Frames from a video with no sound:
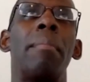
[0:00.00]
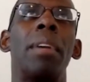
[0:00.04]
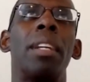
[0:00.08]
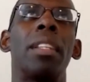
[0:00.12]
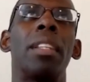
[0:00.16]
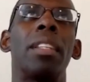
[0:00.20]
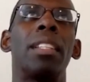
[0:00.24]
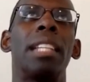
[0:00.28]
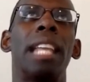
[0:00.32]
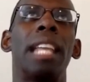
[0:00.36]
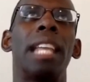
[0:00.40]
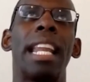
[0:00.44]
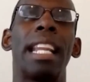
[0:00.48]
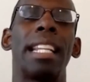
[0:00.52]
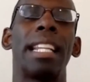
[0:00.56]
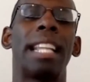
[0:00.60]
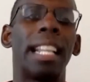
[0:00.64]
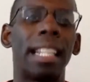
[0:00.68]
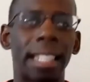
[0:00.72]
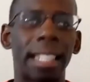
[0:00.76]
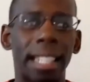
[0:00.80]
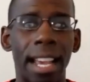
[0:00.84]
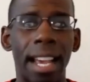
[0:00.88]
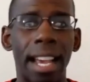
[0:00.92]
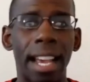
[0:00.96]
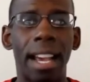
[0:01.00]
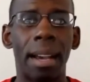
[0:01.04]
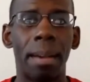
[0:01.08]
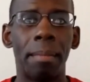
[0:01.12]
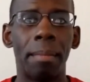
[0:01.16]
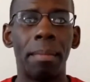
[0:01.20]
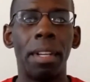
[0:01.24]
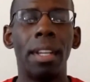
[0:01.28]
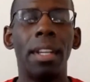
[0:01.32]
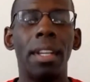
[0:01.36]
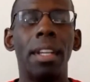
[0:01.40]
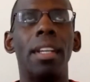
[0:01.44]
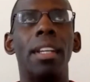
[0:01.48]
that at that time,
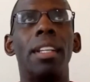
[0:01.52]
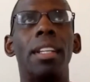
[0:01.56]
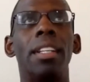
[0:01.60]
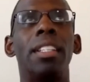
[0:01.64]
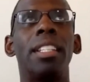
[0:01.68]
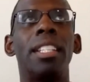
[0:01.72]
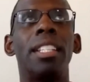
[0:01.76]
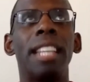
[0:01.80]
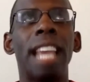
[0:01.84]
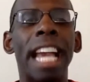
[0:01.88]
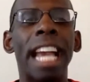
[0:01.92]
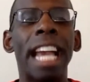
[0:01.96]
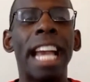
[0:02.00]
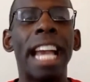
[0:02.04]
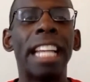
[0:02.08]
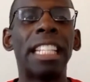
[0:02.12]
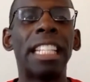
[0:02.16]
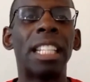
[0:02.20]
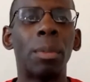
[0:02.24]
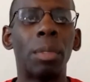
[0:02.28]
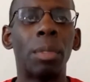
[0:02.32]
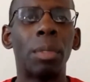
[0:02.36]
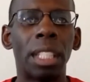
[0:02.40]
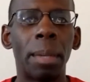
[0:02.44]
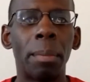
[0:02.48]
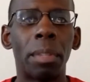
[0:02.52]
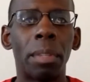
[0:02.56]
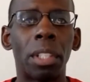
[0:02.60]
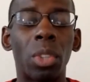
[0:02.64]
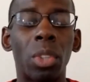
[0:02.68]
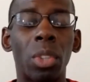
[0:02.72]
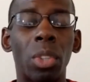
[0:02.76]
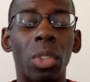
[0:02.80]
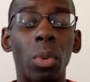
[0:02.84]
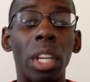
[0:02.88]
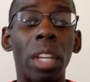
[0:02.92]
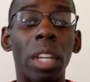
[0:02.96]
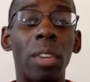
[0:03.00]
she actually was in
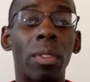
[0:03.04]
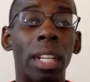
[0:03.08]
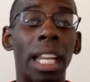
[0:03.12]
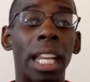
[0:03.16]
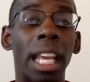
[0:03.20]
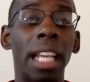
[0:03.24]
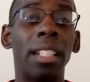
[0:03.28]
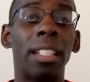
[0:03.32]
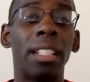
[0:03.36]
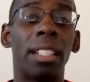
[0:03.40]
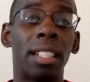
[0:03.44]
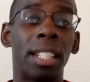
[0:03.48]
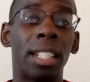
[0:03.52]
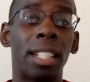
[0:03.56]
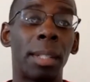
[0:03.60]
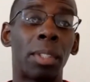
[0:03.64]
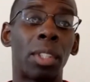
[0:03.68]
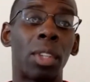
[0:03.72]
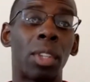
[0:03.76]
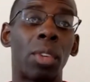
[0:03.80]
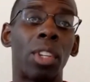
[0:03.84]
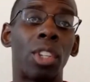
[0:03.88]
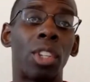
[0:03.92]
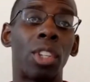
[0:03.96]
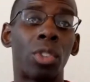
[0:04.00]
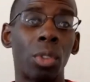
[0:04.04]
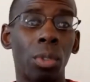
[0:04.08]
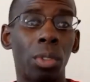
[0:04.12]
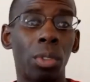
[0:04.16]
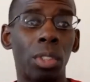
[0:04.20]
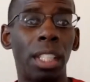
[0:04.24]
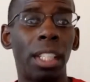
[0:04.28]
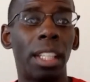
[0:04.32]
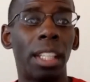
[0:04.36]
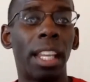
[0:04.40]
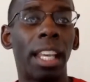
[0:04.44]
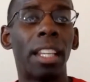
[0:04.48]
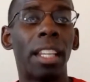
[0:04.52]
between relationships. So in truth, she
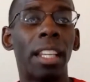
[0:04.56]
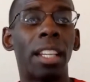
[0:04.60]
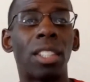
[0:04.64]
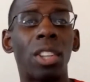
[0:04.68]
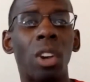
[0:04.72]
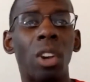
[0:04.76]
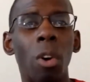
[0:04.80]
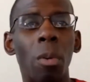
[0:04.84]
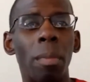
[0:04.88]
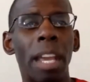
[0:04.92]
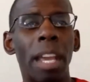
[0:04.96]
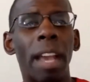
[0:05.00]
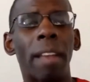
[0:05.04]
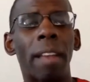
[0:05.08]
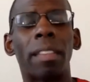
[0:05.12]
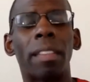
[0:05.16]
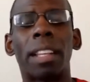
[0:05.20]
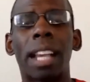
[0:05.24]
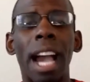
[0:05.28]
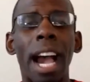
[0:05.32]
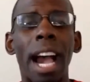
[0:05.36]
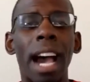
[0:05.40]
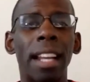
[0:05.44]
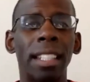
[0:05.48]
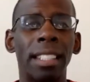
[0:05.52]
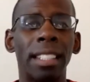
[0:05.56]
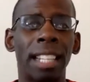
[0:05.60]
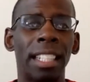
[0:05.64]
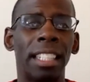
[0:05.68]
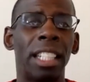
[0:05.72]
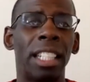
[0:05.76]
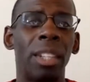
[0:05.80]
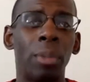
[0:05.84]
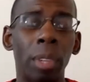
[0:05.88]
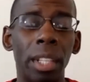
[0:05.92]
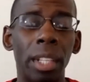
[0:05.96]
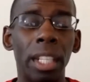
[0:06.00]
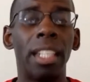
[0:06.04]
later told me after college that she
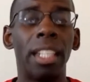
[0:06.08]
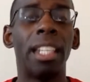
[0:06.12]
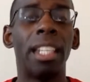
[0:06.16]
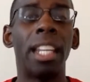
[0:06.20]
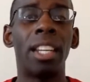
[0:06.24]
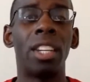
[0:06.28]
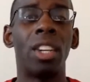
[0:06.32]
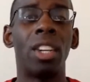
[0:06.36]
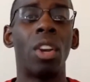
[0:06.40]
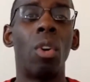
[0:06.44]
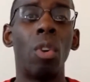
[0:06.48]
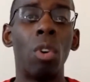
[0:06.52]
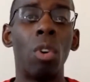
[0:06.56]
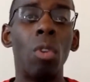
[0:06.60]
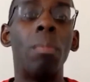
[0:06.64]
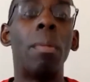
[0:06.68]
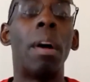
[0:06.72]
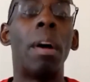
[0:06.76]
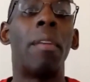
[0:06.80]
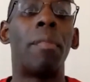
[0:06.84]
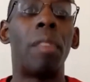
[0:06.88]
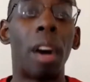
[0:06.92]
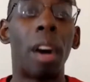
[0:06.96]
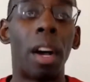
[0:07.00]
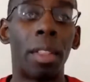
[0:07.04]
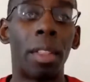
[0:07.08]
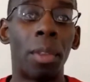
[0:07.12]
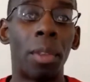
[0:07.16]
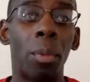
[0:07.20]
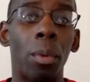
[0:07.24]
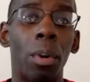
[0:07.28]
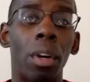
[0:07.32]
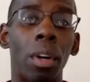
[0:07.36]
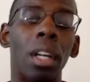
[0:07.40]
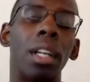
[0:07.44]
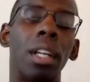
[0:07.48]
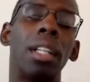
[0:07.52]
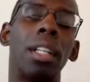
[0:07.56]
really didn't know who my father
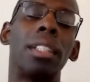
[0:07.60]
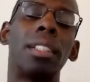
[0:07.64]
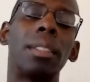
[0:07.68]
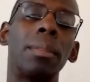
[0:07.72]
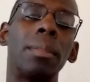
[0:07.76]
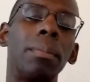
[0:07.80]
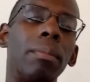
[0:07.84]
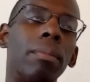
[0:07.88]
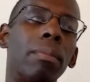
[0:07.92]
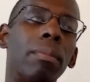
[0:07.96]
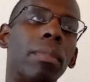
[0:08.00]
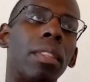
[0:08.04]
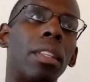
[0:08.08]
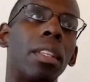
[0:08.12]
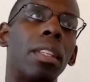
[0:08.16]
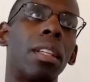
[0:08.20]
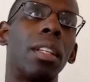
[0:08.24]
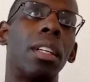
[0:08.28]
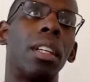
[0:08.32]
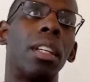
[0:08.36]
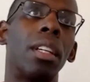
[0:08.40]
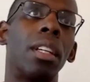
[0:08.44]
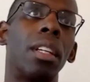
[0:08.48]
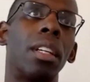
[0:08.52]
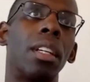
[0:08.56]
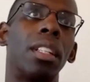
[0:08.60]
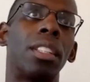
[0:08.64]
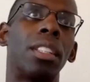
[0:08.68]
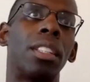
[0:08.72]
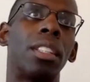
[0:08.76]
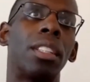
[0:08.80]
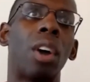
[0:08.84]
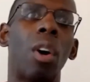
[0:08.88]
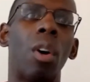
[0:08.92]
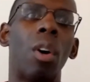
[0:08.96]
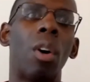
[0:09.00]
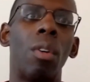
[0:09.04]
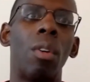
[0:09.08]
was.
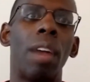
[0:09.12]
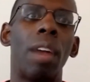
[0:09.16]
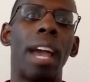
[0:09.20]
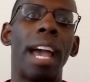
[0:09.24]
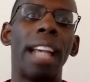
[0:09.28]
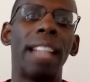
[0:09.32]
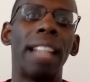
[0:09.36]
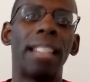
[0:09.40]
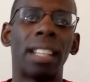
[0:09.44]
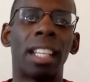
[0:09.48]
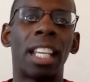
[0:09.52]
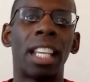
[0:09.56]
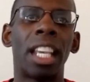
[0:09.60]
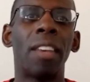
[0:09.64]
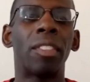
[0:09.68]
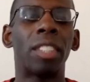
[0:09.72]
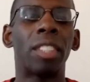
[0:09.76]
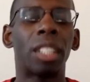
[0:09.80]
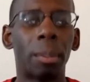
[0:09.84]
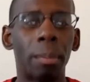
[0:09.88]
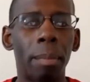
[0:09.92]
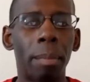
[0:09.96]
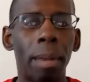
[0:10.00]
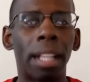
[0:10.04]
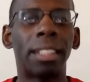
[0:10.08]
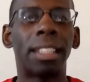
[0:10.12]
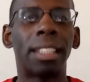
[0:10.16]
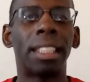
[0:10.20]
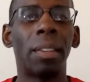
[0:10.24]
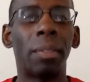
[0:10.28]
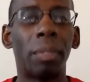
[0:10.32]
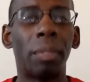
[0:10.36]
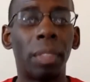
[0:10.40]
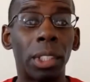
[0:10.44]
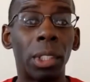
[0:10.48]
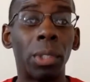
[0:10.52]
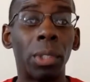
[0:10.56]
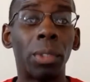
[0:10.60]
So as a gift to
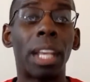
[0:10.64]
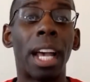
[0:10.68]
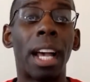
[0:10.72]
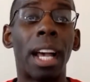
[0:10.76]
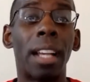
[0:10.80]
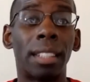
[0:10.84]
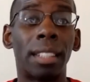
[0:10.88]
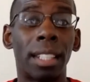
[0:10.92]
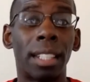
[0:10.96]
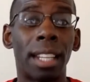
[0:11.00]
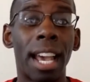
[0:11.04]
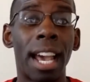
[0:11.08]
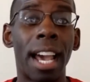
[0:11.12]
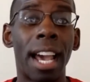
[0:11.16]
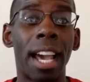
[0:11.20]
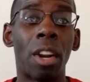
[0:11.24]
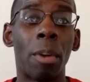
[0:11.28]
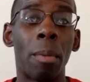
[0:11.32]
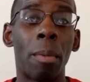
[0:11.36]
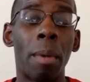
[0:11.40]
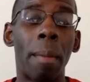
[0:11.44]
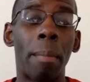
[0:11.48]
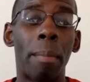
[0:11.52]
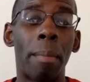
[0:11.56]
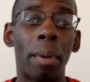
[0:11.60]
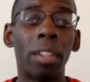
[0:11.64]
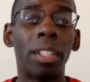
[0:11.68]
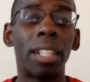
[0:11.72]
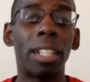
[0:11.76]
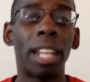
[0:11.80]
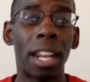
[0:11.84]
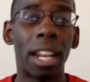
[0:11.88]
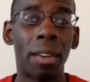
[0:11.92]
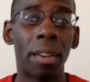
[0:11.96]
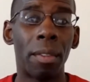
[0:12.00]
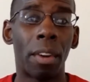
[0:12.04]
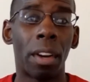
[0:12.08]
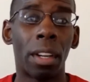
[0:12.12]
myself in 2009 on my birthday
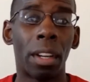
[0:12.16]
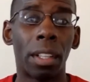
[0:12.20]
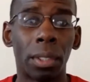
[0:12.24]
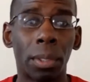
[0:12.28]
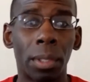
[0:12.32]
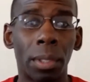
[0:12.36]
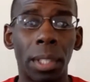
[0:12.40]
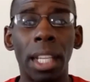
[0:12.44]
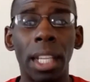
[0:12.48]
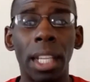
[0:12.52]
anniversary,